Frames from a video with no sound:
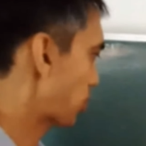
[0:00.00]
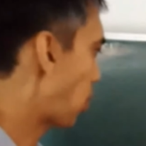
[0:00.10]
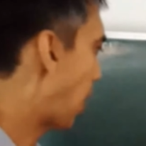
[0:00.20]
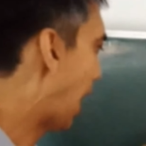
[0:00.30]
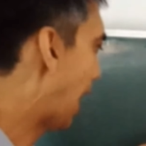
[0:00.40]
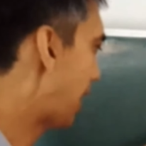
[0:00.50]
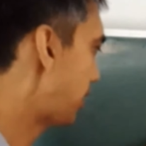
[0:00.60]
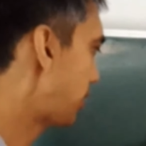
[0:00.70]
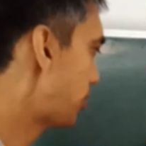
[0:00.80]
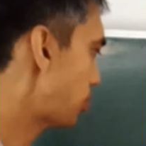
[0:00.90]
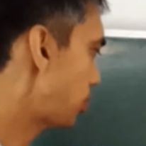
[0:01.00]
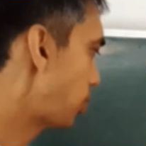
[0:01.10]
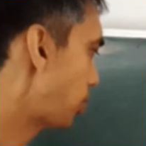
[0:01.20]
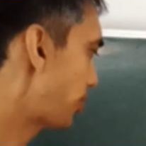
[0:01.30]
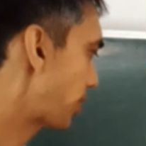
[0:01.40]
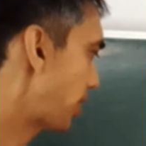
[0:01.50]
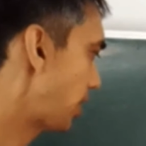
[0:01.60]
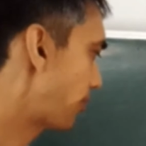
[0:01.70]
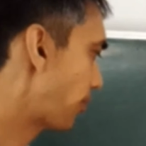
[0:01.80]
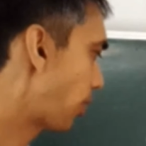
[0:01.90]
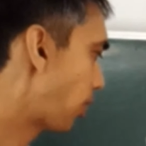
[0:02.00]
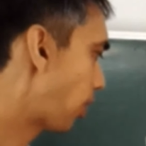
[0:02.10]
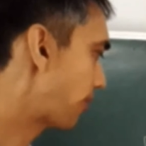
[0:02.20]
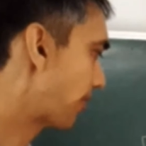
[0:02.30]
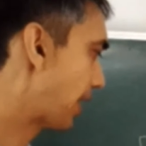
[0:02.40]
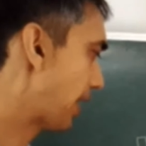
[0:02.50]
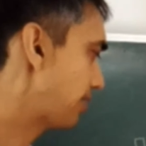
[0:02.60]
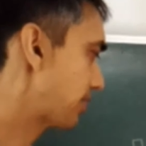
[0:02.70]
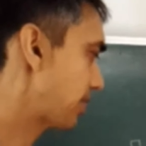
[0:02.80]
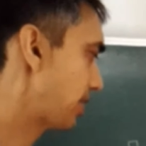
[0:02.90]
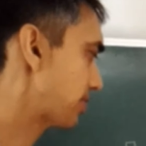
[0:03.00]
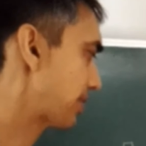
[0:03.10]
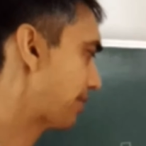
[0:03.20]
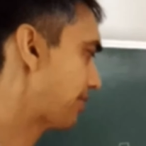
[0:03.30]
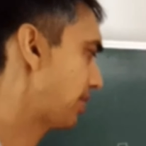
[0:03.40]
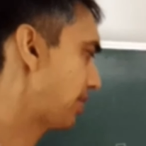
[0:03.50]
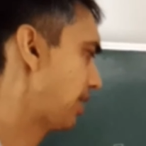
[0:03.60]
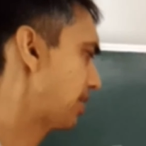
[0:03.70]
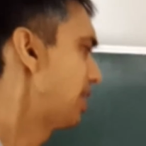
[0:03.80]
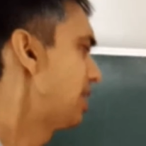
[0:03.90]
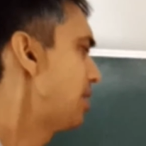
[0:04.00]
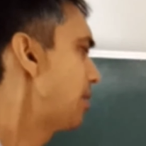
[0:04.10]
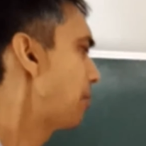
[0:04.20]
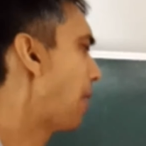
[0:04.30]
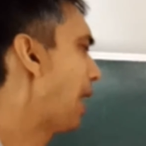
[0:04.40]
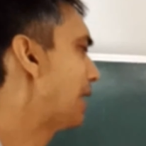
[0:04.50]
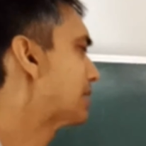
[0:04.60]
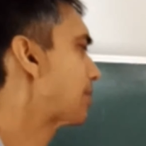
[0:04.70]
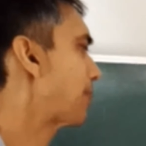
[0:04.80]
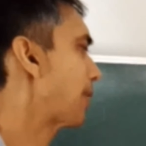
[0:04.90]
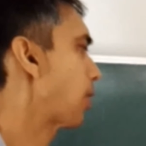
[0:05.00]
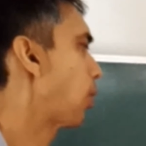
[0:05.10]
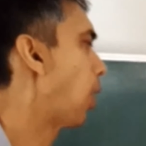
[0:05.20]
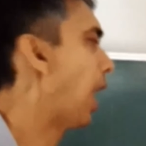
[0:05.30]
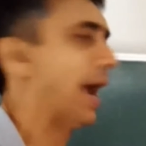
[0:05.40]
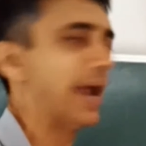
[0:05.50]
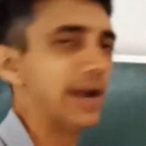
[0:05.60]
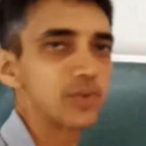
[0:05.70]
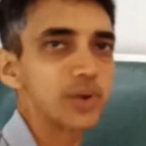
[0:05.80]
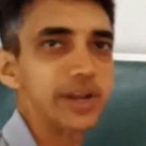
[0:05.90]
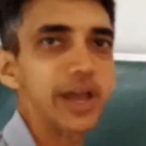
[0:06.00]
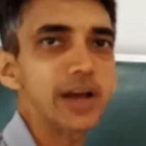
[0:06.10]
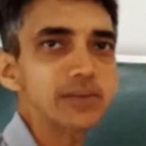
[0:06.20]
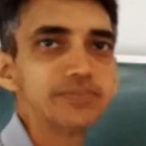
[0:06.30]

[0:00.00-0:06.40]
1, 2, 3, 4, 5, 6, 7, 8. Multiple wires. Okay, dear?